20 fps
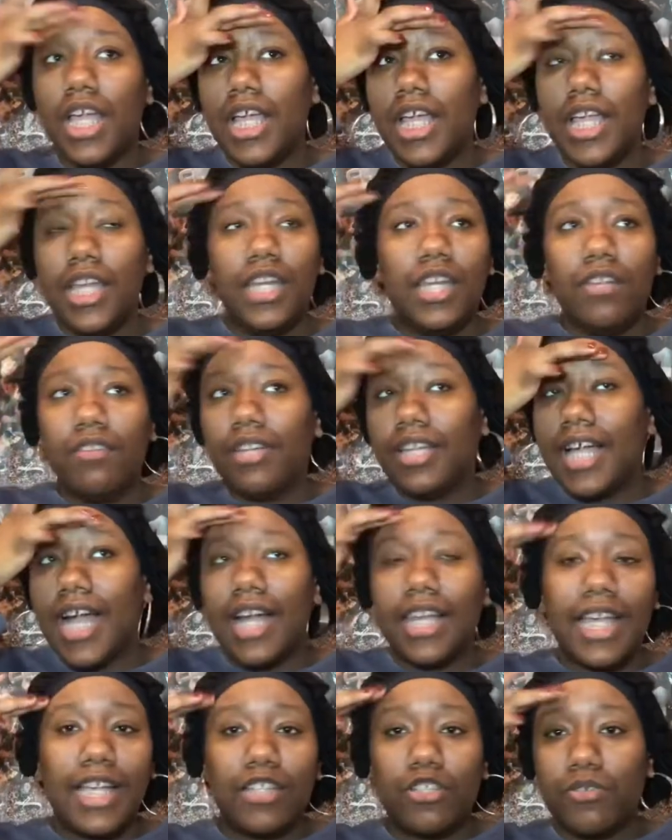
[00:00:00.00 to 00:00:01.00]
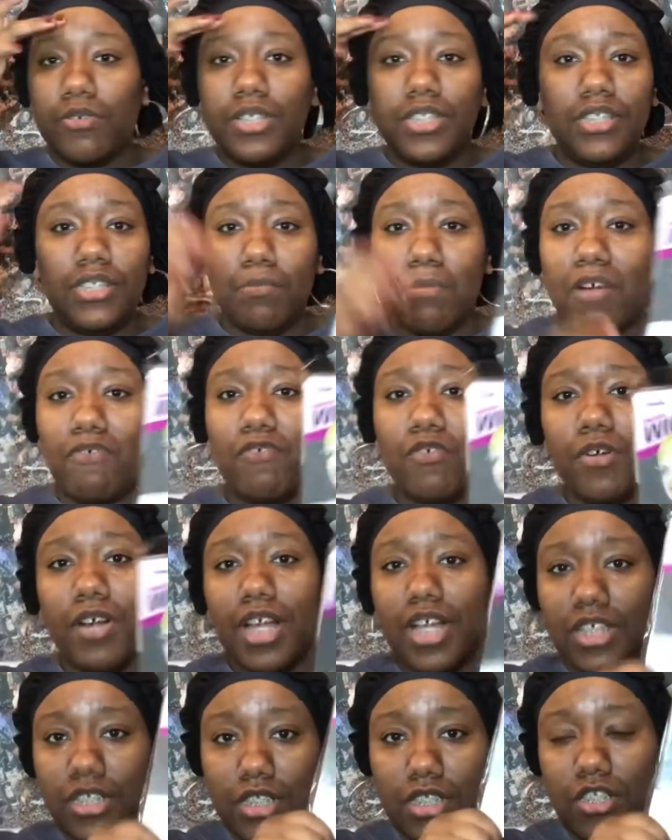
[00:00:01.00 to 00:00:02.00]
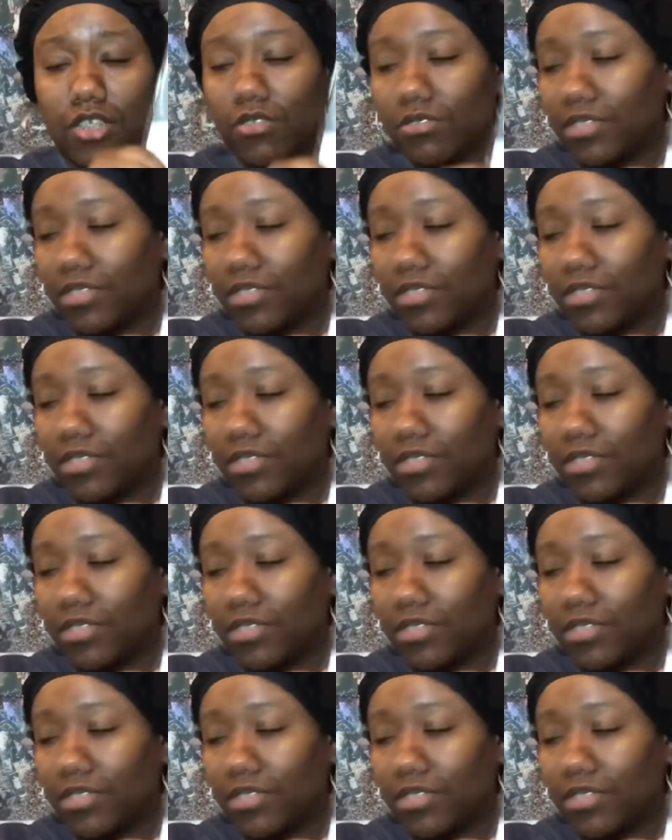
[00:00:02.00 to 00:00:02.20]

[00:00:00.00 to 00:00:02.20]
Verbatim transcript: it literally got like the creases in my forehead because it's so